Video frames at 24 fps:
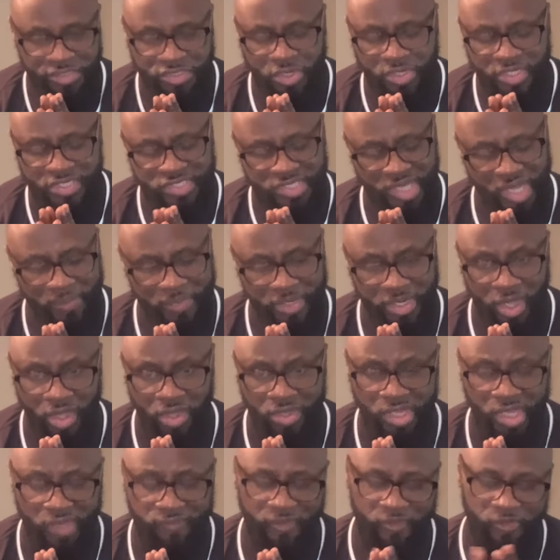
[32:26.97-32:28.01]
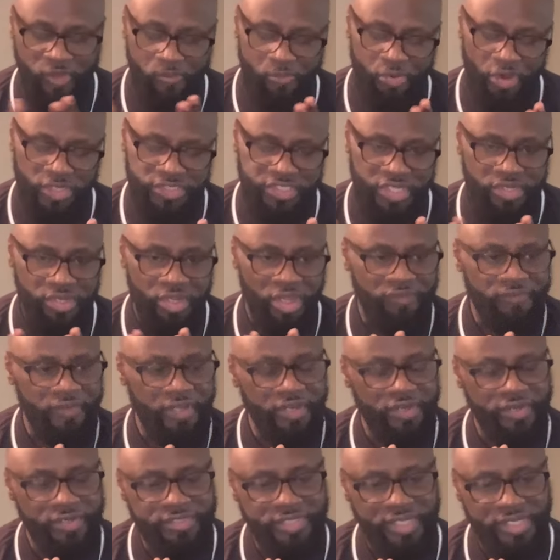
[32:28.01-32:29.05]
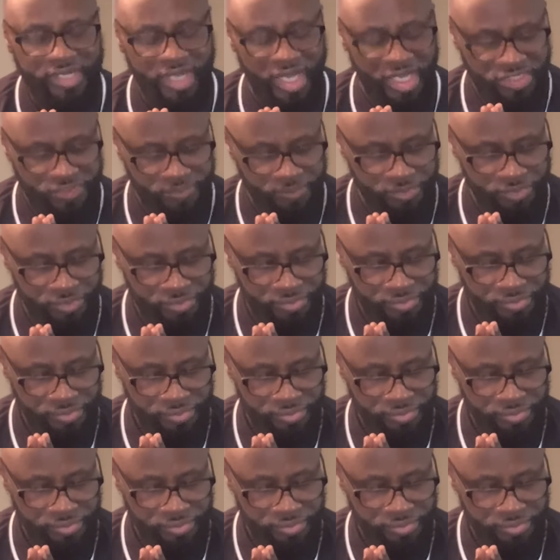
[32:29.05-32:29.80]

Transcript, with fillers: So Thank to sum it all up, if a person never heard the gospel,